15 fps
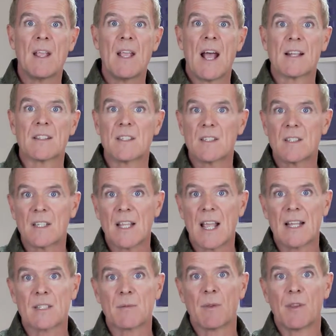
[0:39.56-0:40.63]
As is the
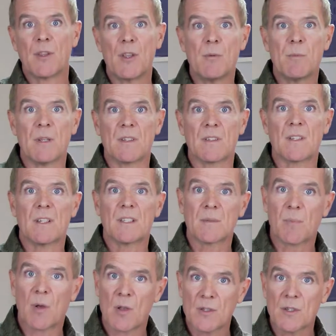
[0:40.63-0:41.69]
case with humans, it is
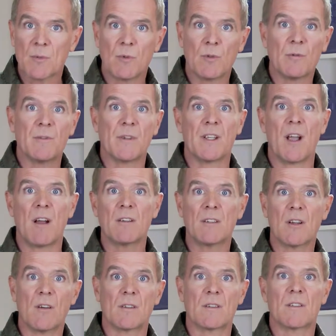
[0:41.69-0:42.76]
possible for young
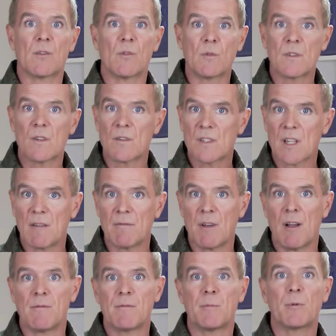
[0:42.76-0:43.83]
dogs to also
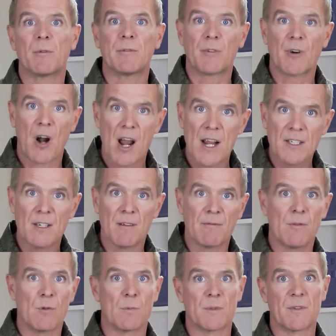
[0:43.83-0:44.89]
suffer from a variety of
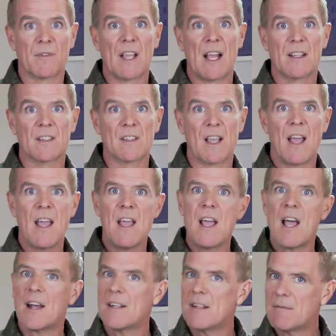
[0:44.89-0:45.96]
forms of cancer,
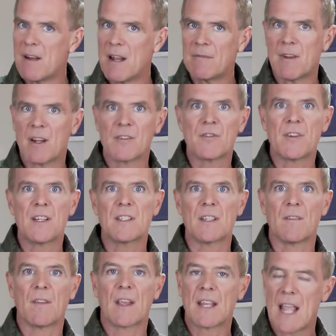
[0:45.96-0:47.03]
and if left
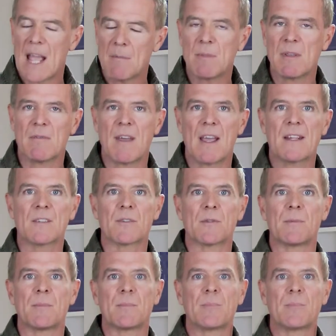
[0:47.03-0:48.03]
untreated, they can be fatal.